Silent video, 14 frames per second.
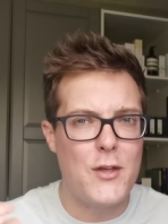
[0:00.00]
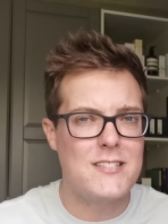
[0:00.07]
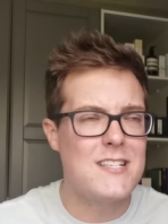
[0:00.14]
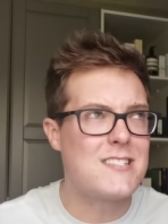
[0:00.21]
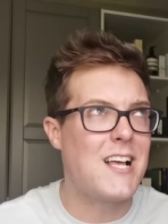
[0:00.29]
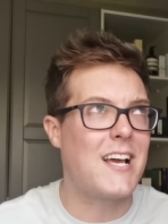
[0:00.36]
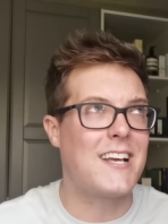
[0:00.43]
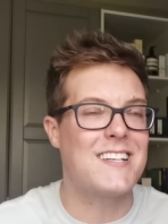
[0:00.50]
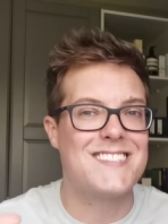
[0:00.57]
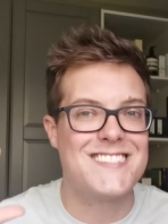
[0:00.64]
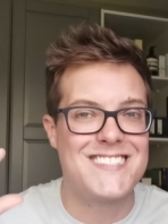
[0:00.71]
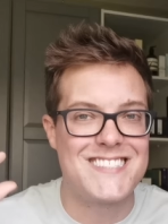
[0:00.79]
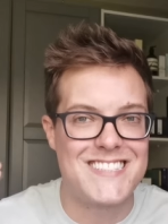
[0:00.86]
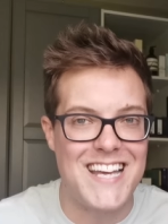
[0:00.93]
This is like
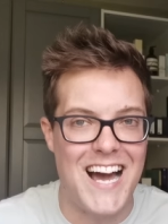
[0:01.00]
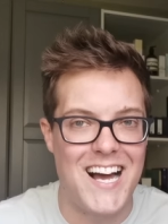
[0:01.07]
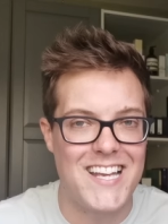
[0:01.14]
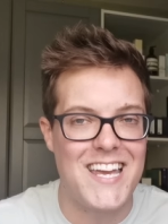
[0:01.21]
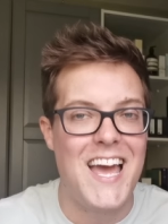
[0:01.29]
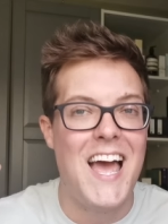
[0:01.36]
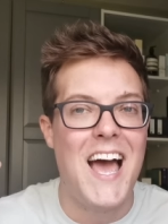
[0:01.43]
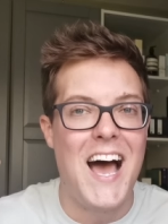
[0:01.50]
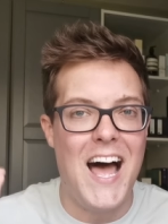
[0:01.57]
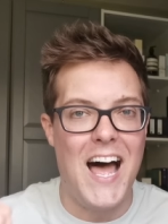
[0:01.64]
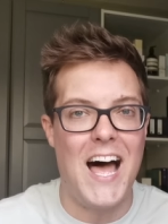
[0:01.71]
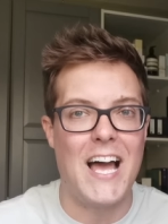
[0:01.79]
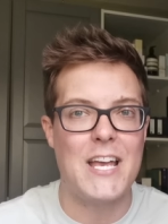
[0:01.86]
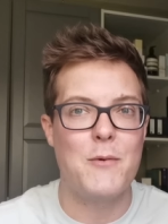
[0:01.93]
sky
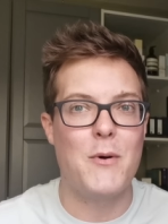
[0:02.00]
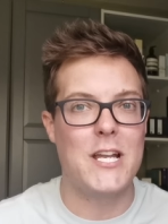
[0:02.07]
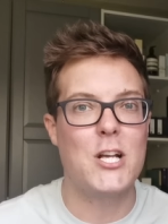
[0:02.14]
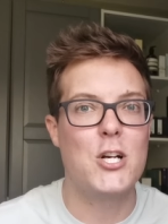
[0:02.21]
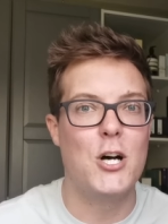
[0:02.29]
high when